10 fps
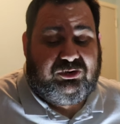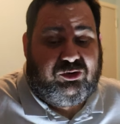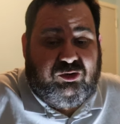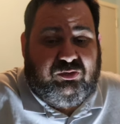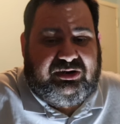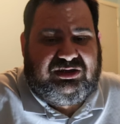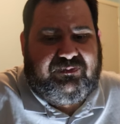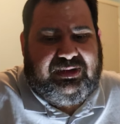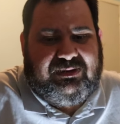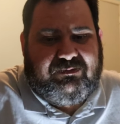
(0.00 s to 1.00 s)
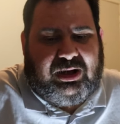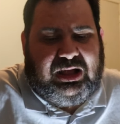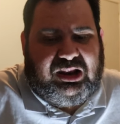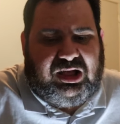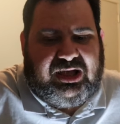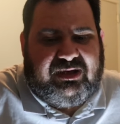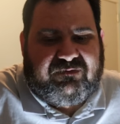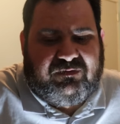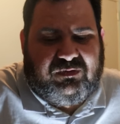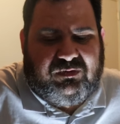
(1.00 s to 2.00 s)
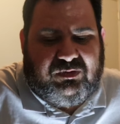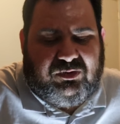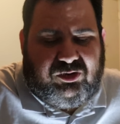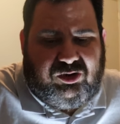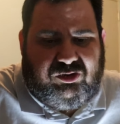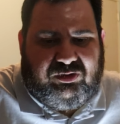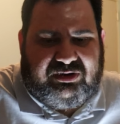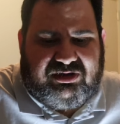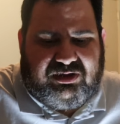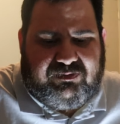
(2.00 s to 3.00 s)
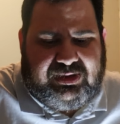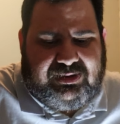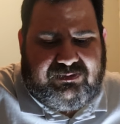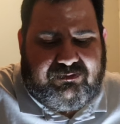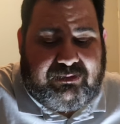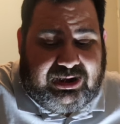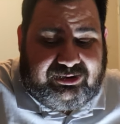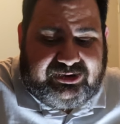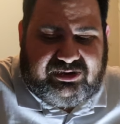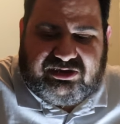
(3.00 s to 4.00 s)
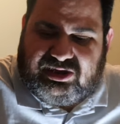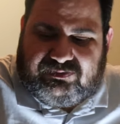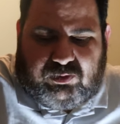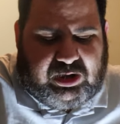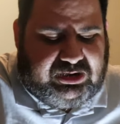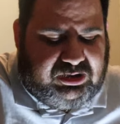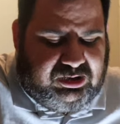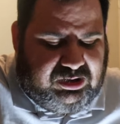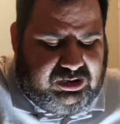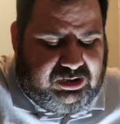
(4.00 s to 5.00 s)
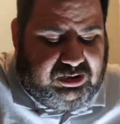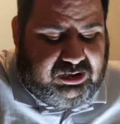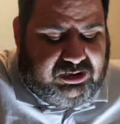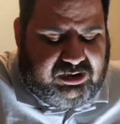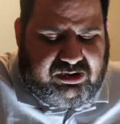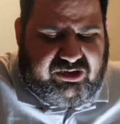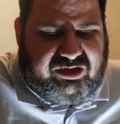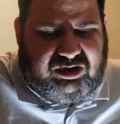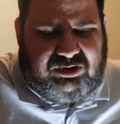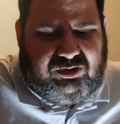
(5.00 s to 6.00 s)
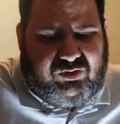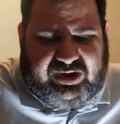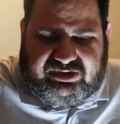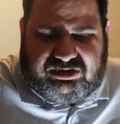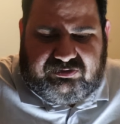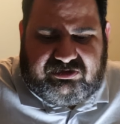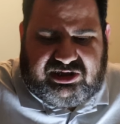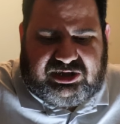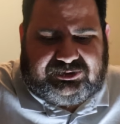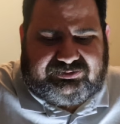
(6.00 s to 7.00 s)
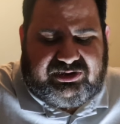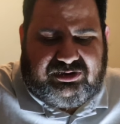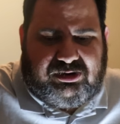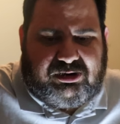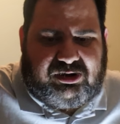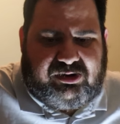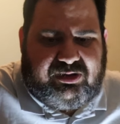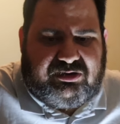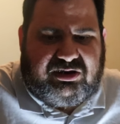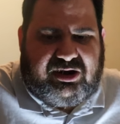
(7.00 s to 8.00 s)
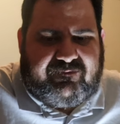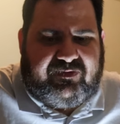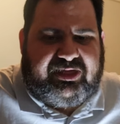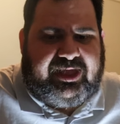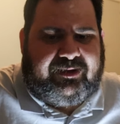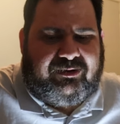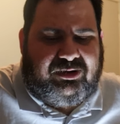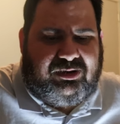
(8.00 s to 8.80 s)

who wants to be in my life? Who wants to be married to someone that wets themselves? You know, it's another thing.